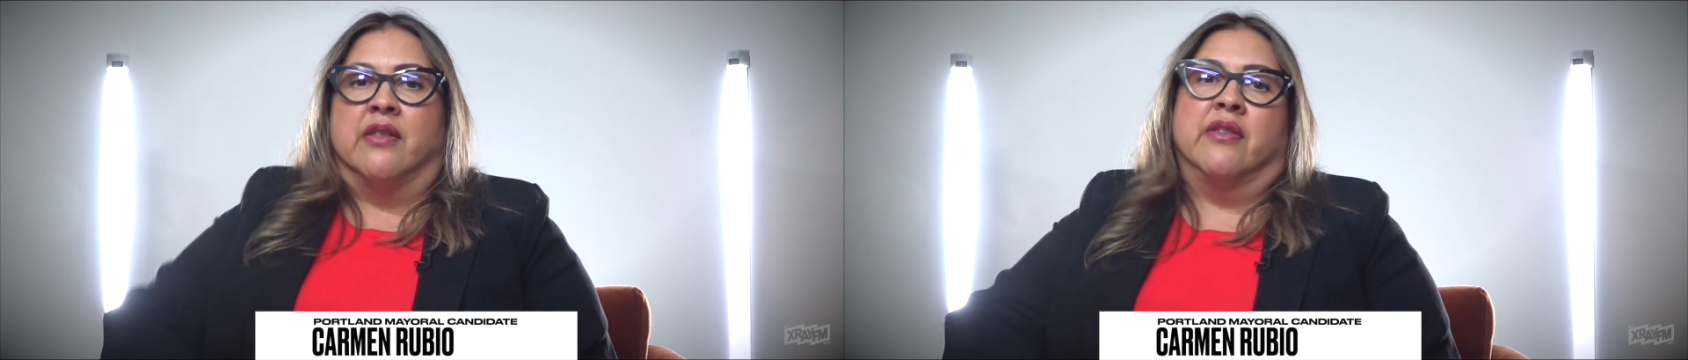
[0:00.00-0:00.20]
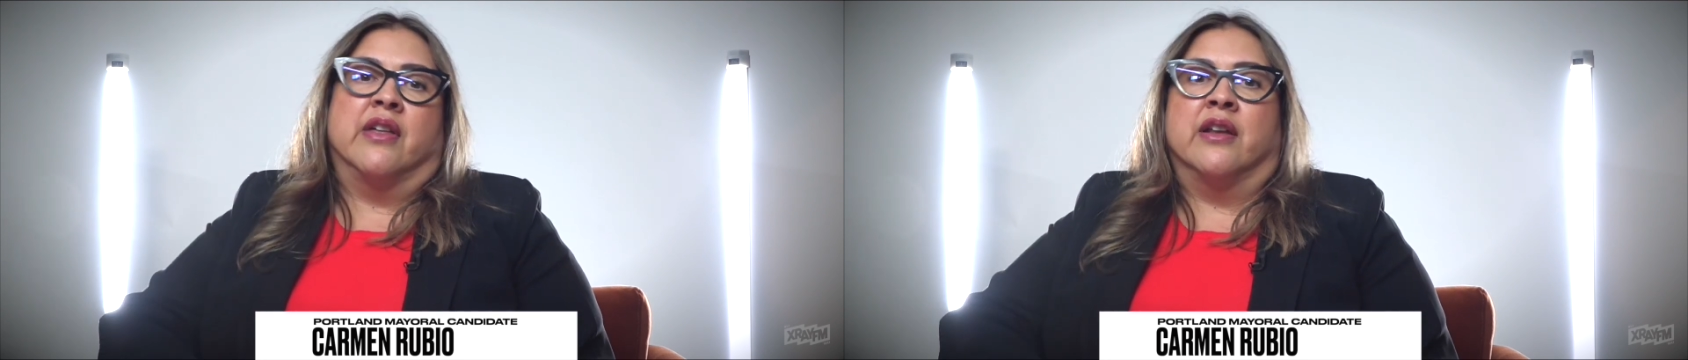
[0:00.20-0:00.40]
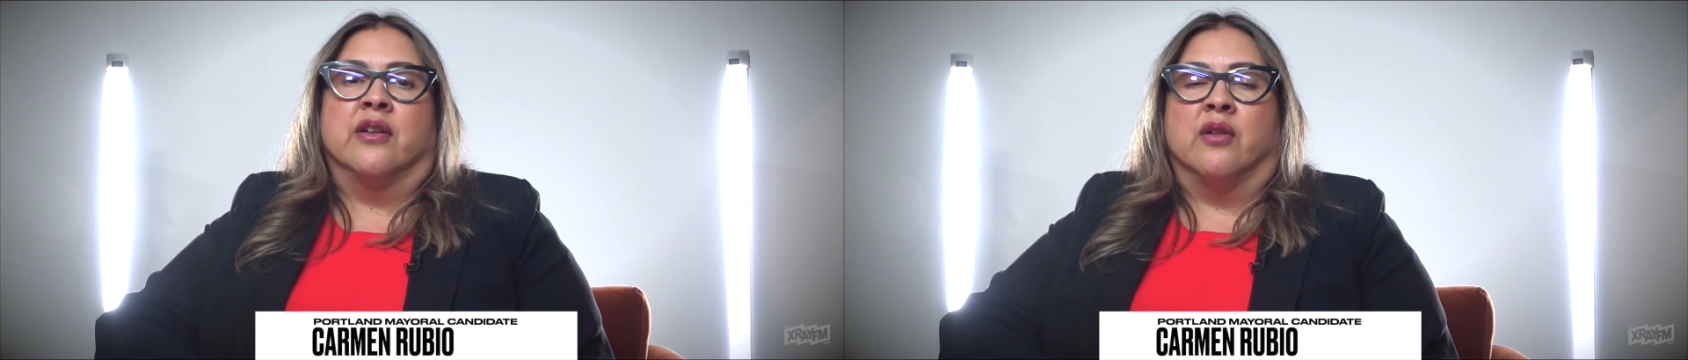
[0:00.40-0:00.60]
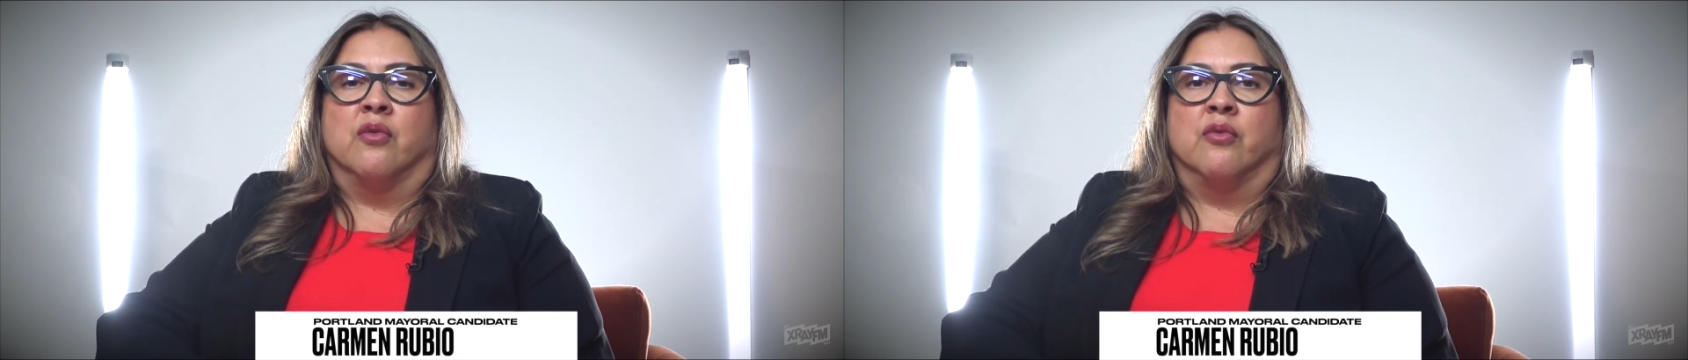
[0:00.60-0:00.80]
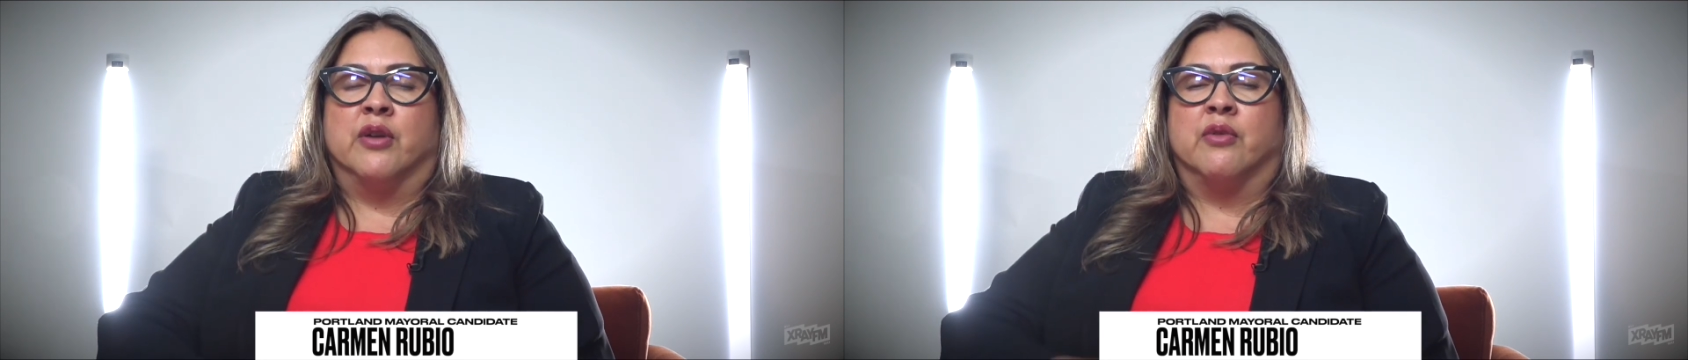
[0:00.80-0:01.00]
Then
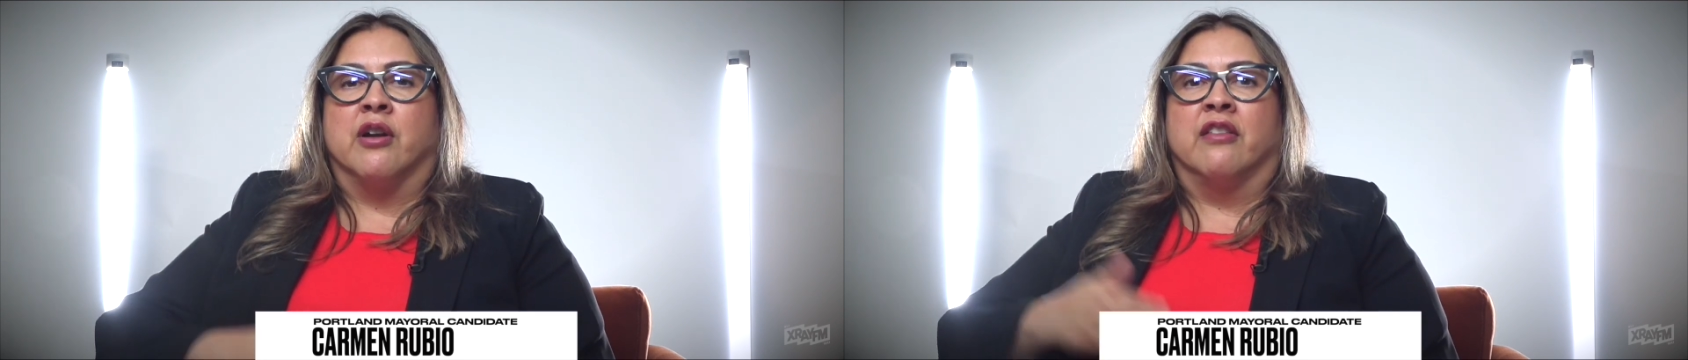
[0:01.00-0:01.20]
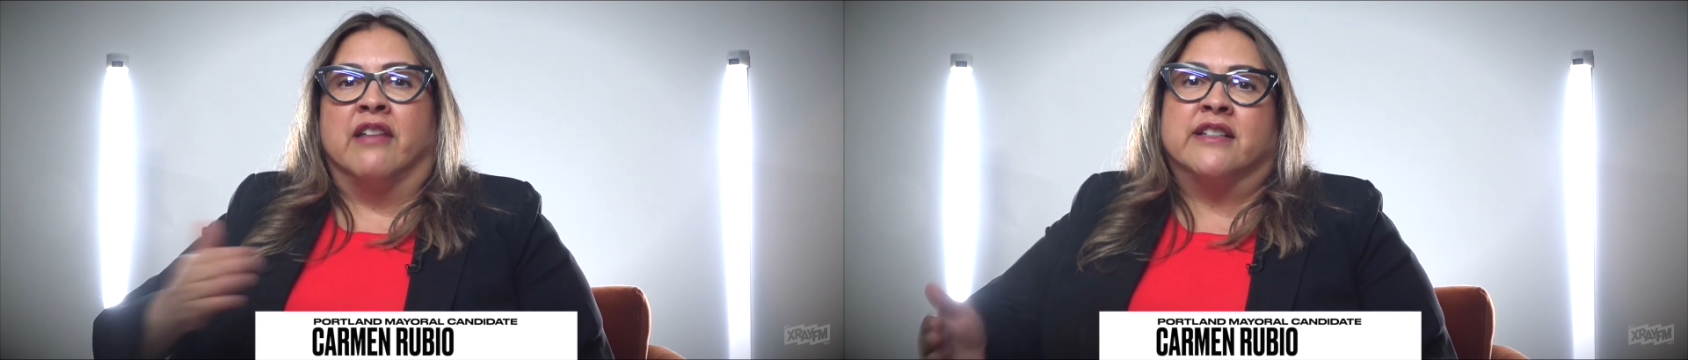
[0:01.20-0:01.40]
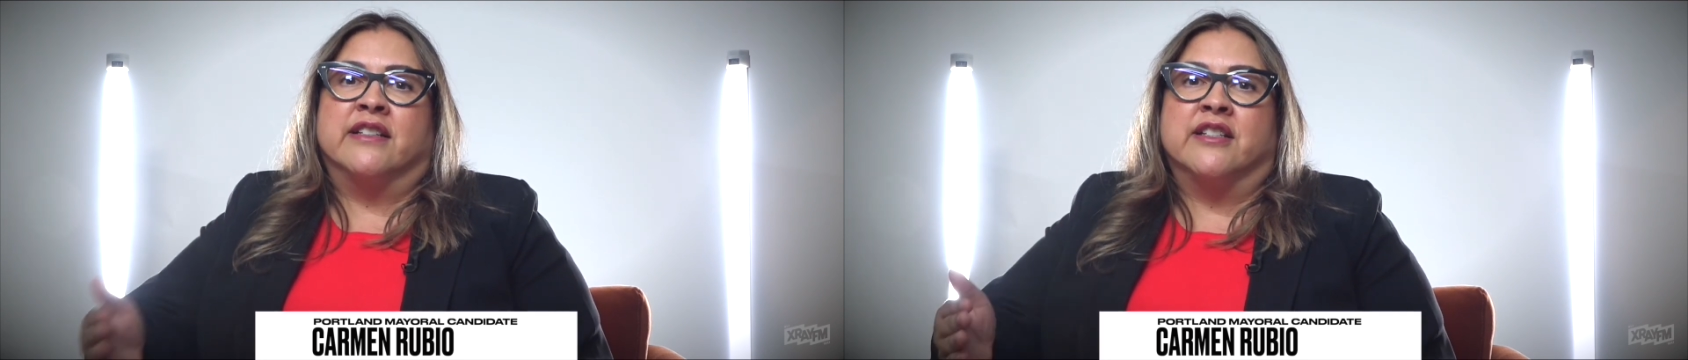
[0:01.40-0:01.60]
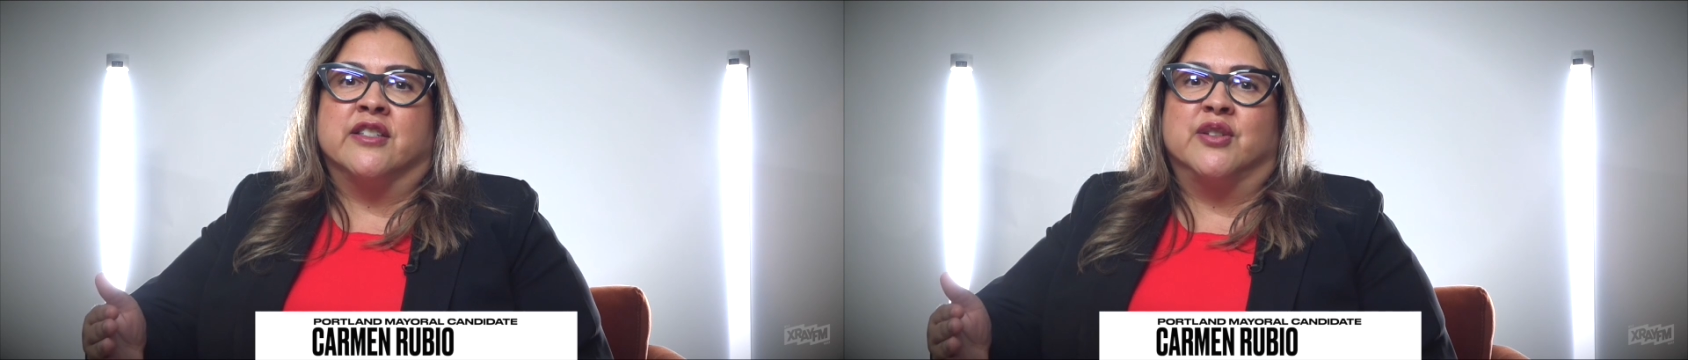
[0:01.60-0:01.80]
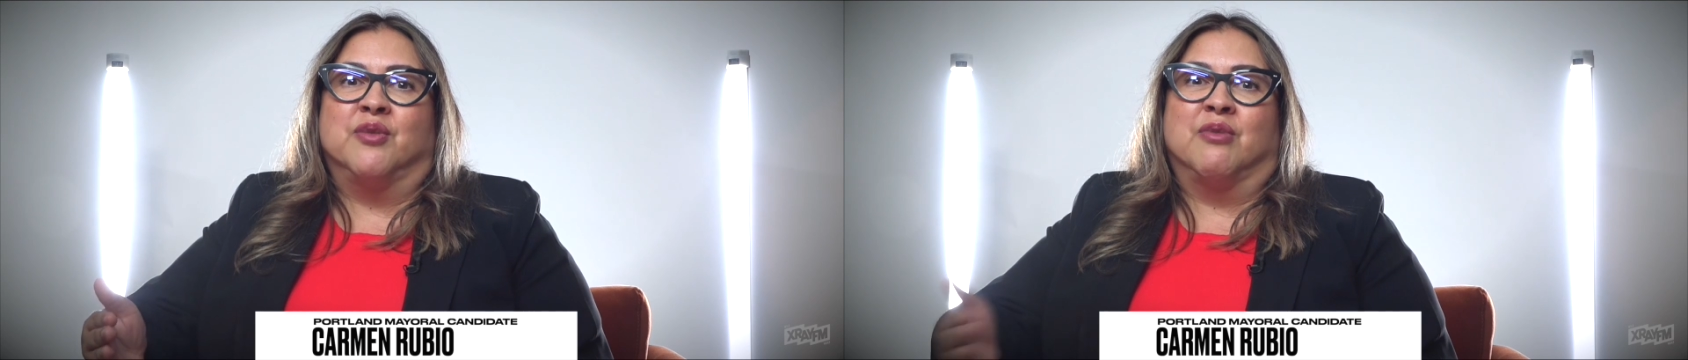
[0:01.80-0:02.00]
what do our
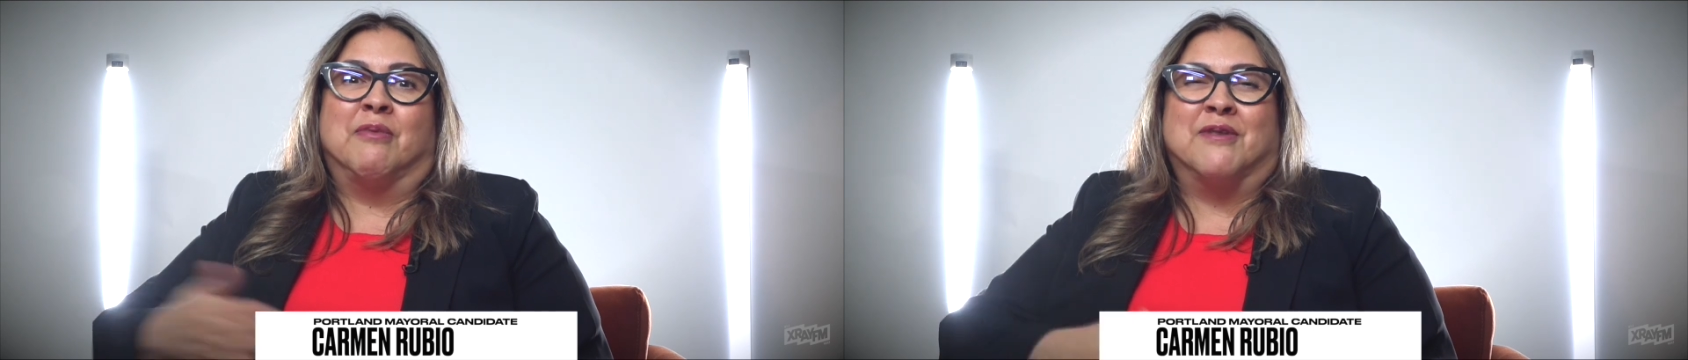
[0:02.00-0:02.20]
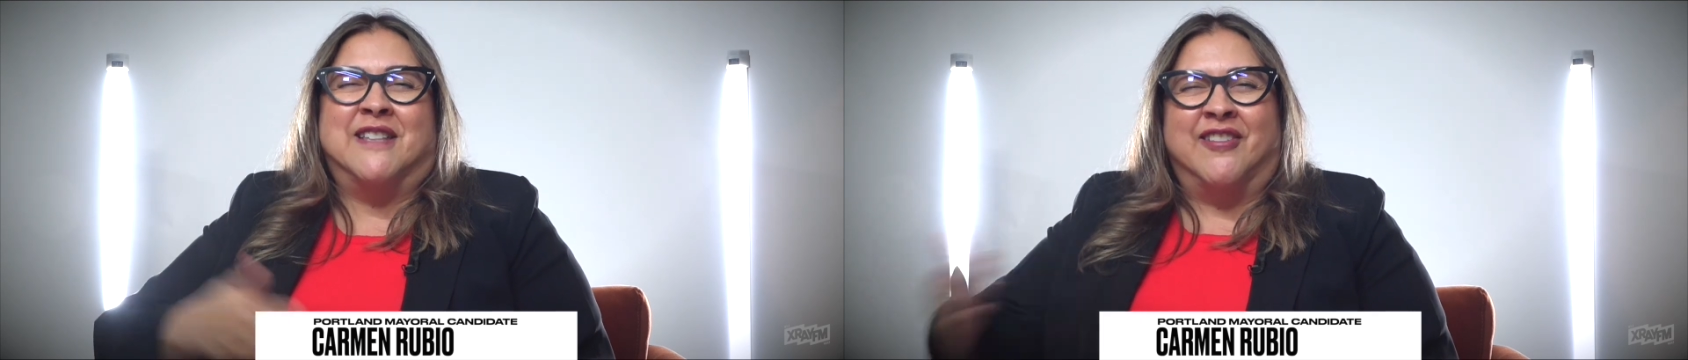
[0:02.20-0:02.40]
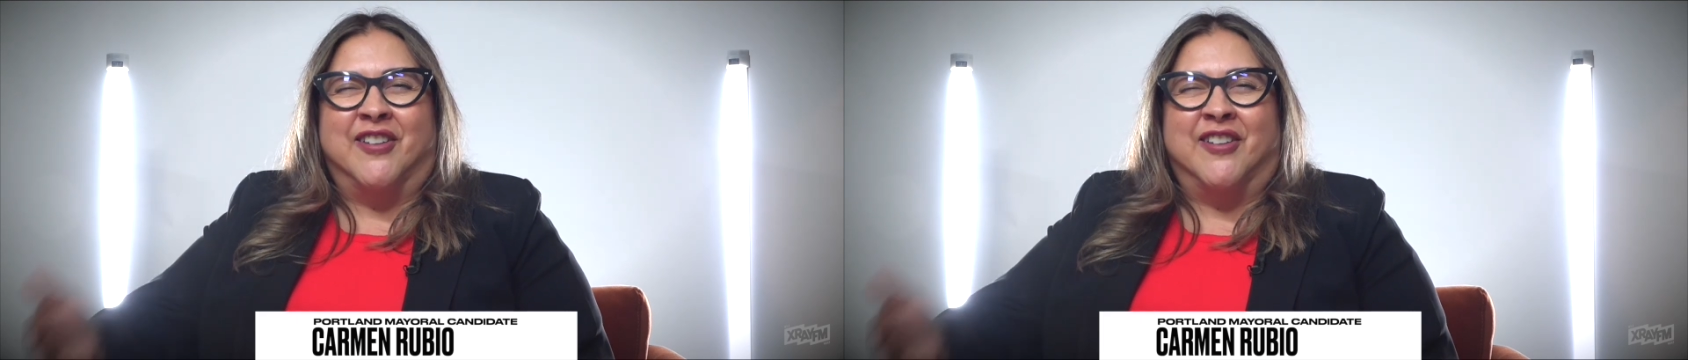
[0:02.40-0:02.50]
electeds who represent